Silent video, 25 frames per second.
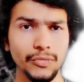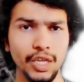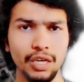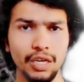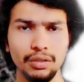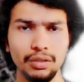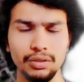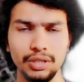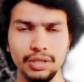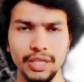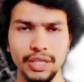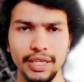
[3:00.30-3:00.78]

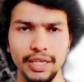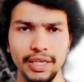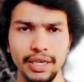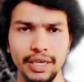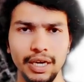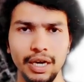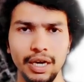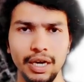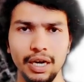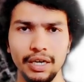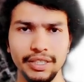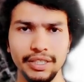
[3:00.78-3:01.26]
the
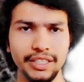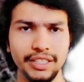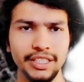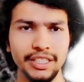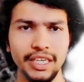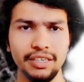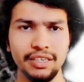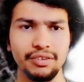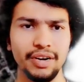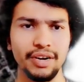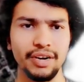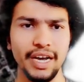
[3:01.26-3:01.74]

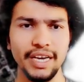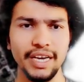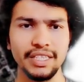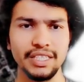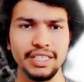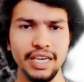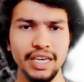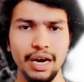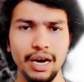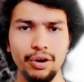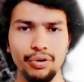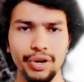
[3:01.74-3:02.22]

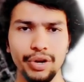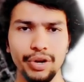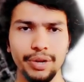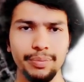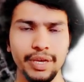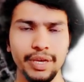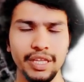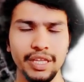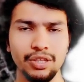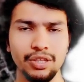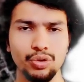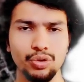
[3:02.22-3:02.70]
standardize our
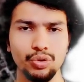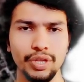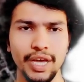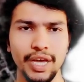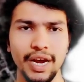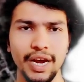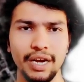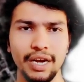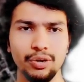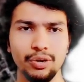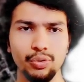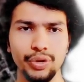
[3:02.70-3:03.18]
image so
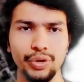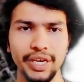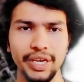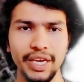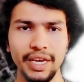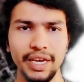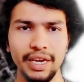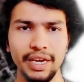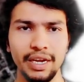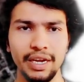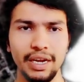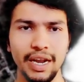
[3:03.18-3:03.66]
that we
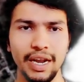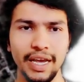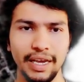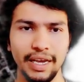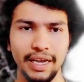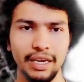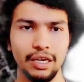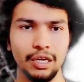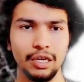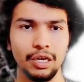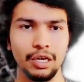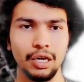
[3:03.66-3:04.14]
can like
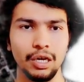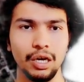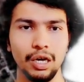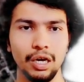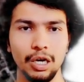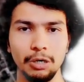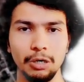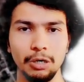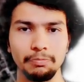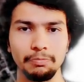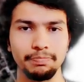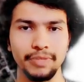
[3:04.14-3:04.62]

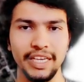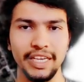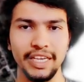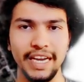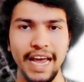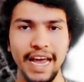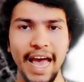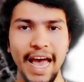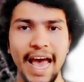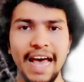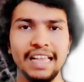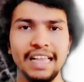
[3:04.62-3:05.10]

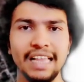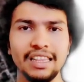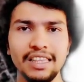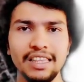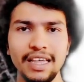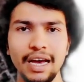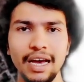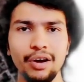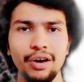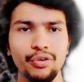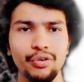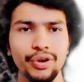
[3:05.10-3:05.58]
enhance
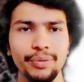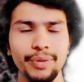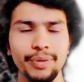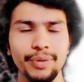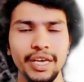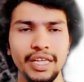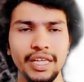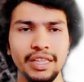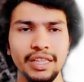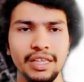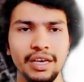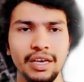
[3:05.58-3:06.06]
our
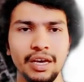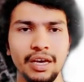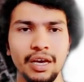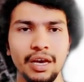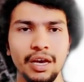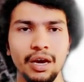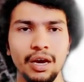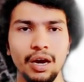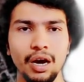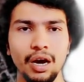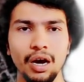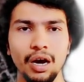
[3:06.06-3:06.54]
image.
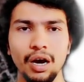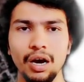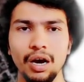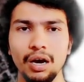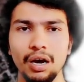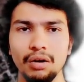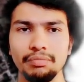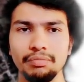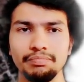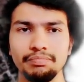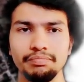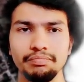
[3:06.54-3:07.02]

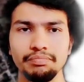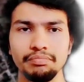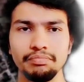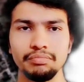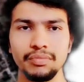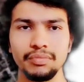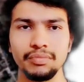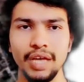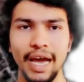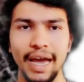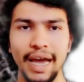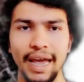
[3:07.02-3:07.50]
uh,
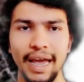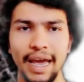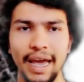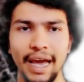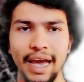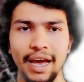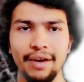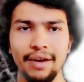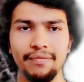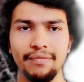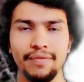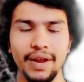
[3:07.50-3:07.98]
I
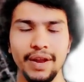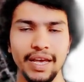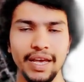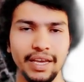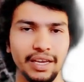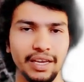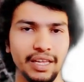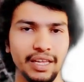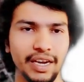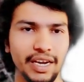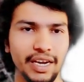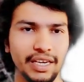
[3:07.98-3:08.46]
have
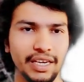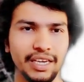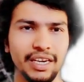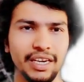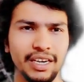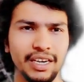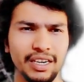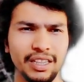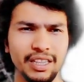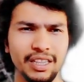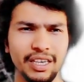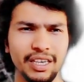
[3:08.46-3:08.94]
like
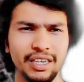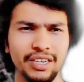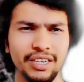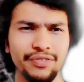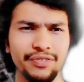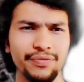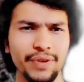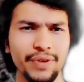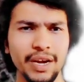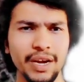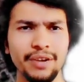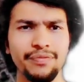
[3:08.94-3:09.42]
created the
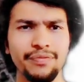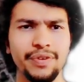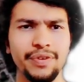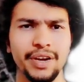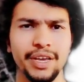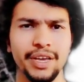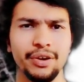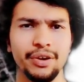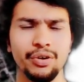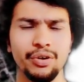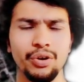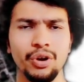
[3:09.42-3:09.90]
different
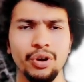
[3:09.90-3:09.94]
video